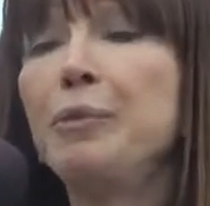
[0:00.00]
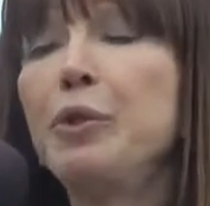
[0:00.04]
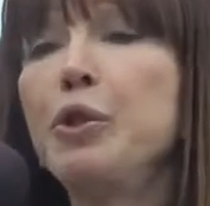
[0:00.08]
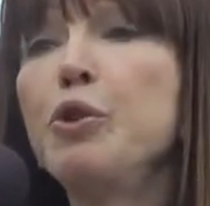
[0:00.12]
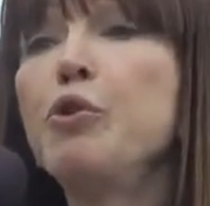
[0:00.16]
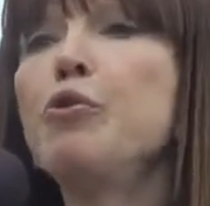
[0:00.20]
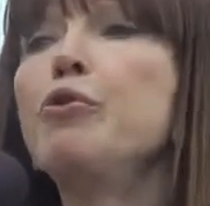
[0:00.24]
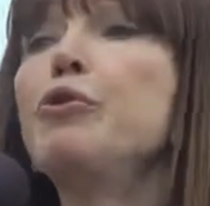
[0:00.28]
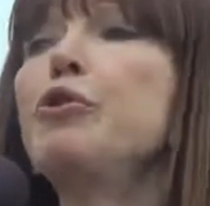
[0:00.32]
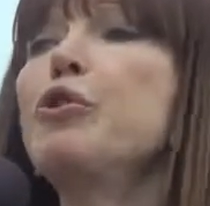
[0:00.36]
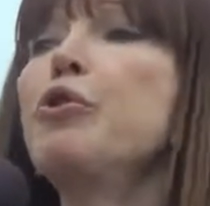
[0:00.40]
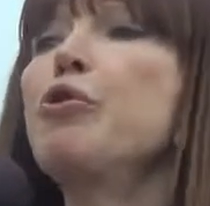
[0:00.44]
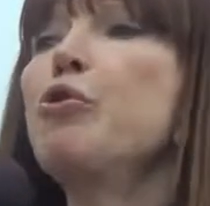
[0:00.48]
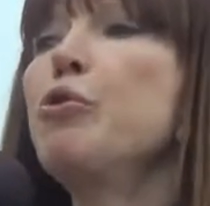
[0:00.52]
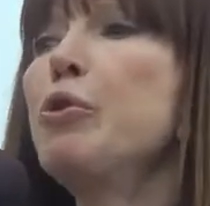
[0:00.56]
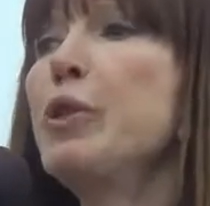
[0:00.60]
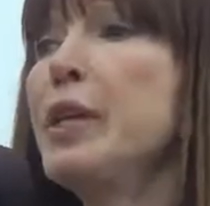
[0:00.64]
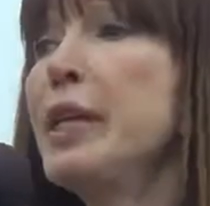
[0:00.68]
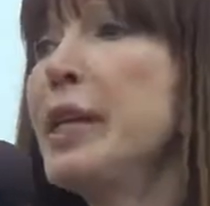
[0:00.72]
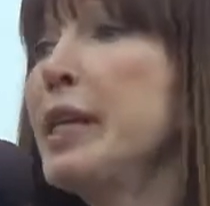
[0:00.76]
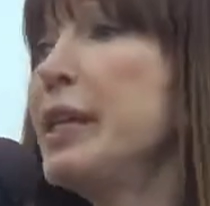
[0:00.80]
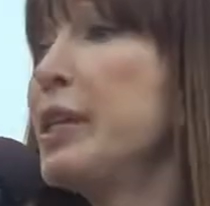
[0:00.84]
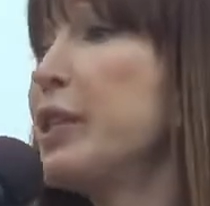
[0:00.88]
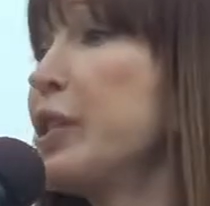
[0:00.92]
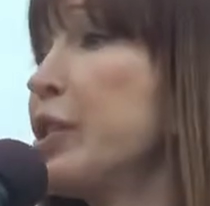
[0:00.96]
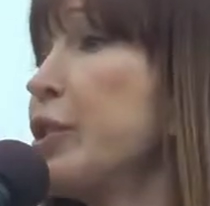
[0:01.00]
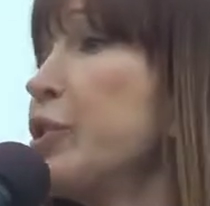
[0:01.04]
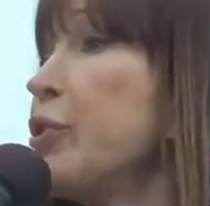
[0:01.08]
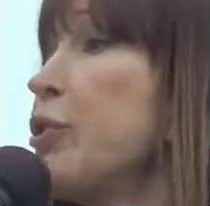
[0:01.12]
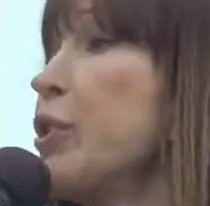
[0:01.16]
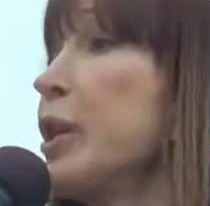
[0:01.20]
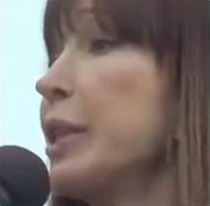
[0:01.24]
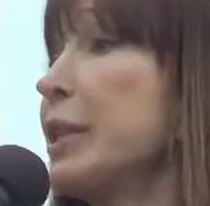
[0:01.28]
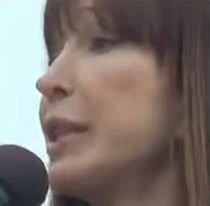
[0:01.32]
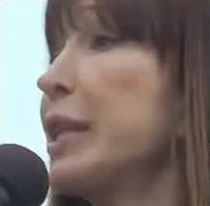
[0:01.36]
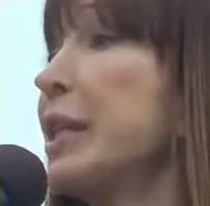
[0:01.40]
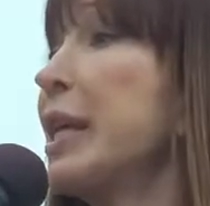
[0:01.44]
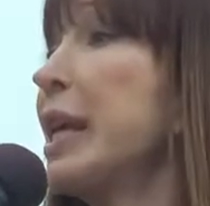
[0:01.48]
due to the
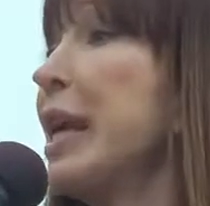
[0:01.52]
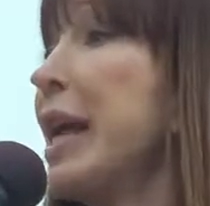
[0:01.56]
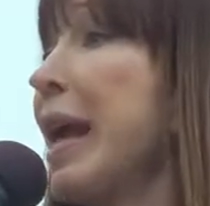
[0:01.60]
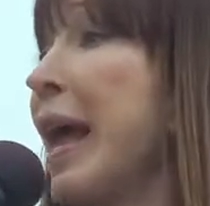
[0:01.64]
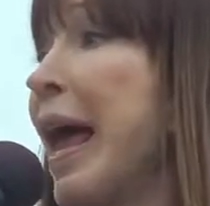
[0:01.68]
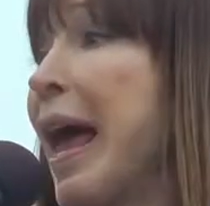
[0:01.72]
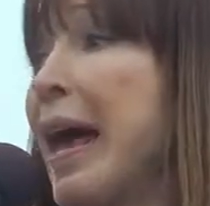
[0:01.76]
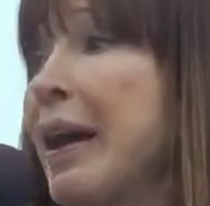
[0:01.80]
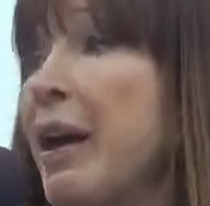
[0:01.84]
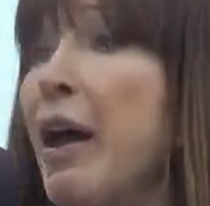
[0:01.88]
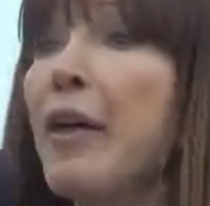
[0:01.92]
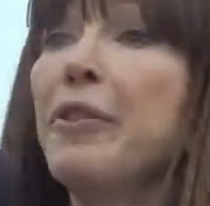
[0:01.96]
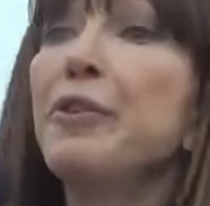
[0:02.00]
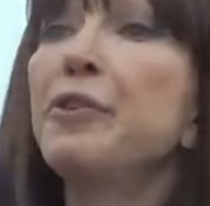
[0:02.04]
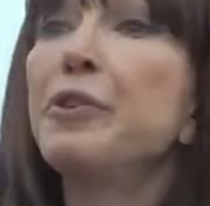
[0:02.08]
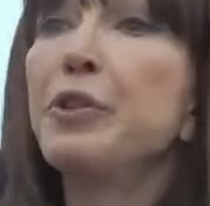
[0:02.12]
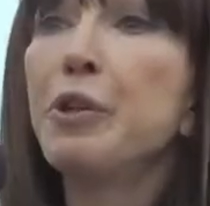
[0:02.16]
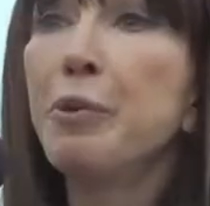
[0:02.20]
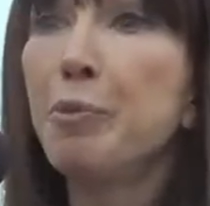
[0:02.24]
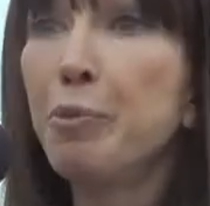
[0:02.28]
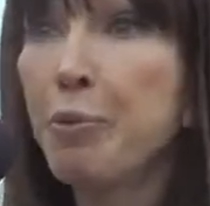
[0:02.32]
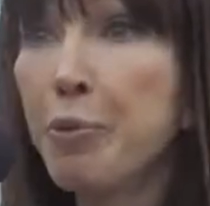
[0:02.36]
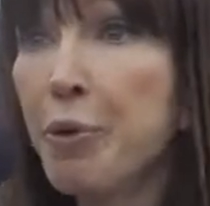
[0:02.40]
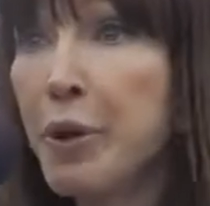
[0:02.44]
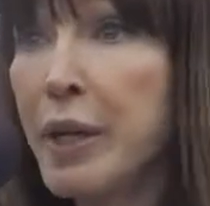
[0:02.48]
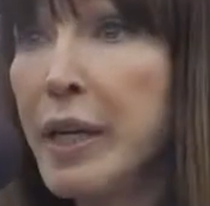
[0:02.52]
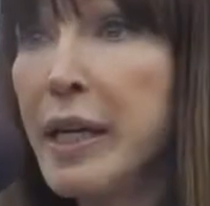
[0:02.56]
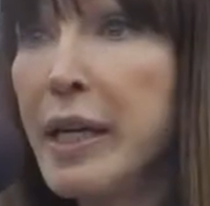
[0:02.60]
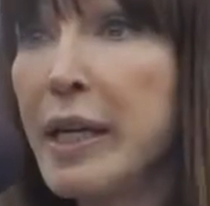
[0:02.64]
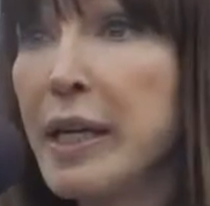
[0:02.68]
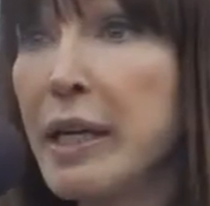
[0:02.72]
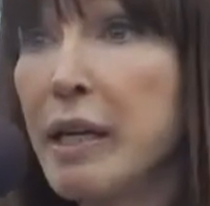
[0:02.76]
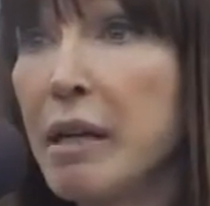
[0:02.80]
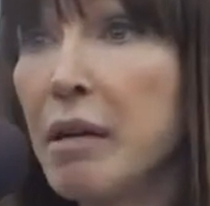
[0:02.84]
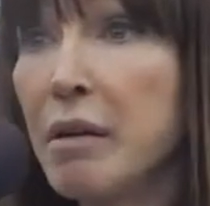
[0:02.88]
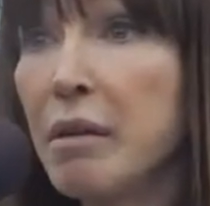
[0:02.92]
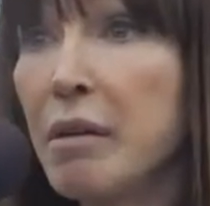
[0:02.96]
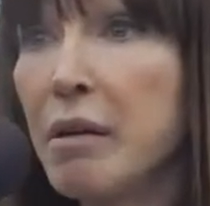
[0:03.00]
soot and other
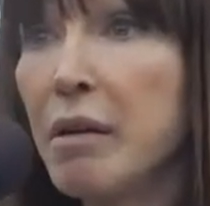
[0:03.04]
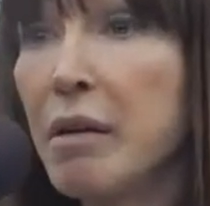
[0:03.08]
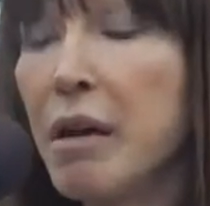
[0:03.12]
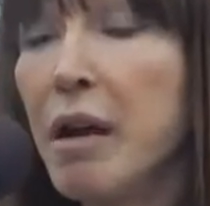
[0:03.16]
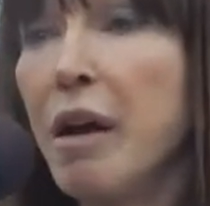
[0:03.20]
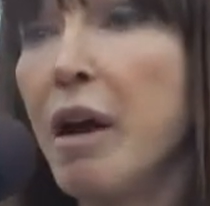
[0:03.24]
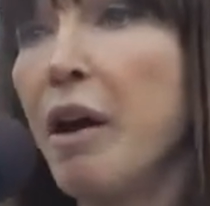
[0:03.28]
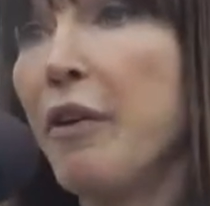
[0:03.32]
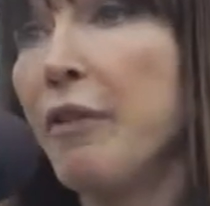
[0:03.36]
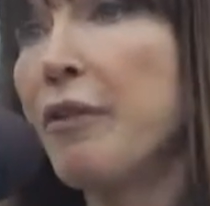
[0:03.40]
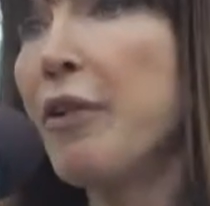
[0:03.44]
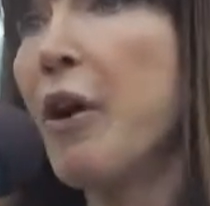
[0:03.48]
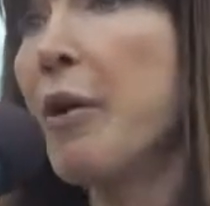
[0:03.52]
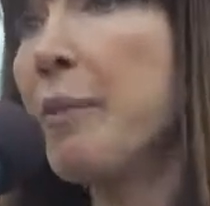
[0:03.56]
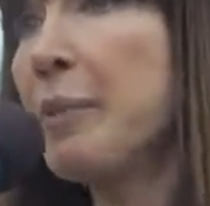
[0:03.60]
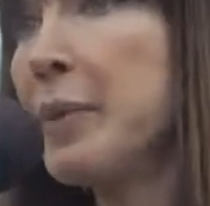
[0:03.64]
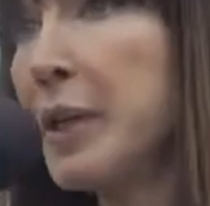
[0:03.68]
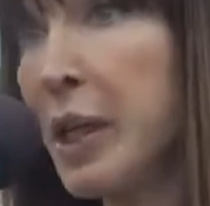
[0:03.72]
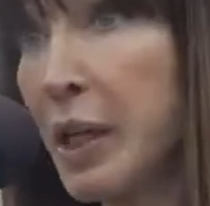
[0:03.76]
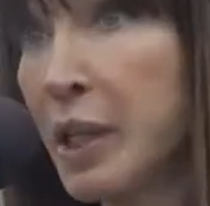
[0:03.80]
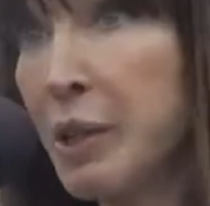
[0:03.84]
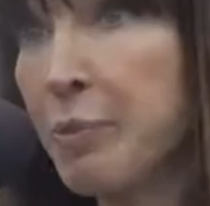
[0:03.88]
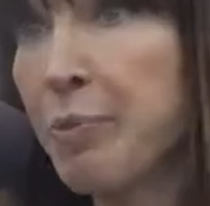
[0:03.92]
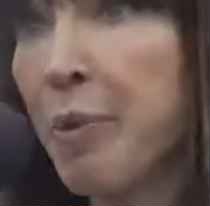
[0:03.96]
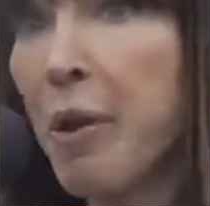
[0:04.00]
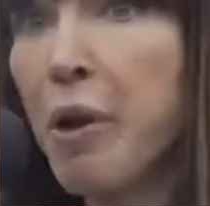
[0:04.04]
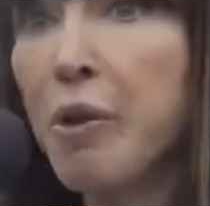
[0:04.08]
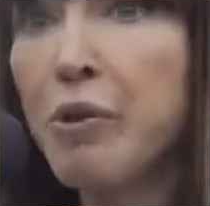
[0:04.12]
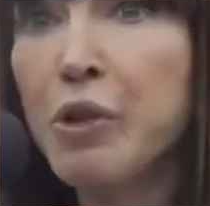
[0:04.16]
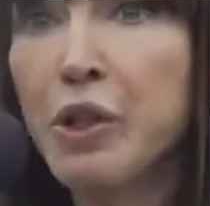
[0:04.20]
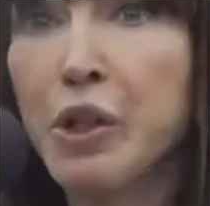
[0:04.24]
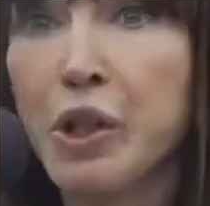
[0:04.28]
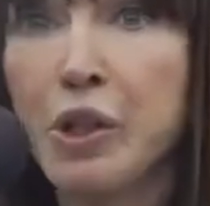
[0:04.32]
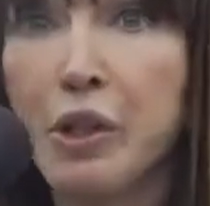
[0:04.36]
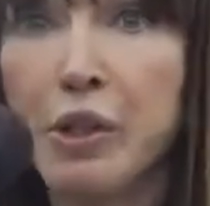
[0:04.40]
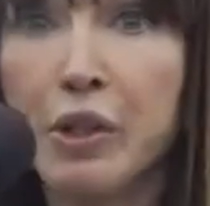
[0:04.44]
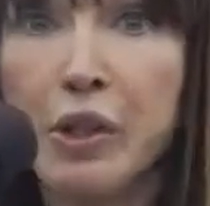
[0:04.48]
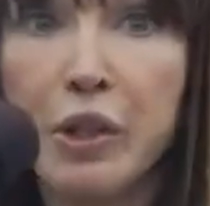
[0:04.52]
debris from the
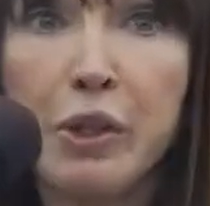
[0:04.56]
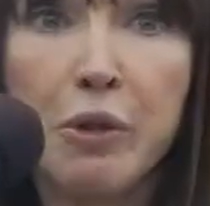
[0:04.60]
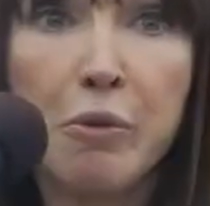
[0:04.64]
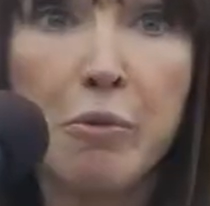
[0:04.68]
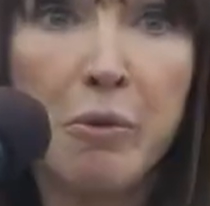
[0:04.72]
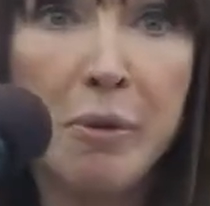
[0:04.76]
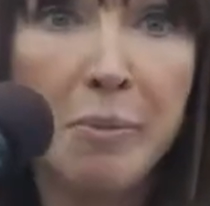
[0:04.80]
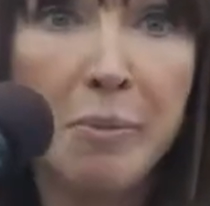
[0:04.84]
explosions, you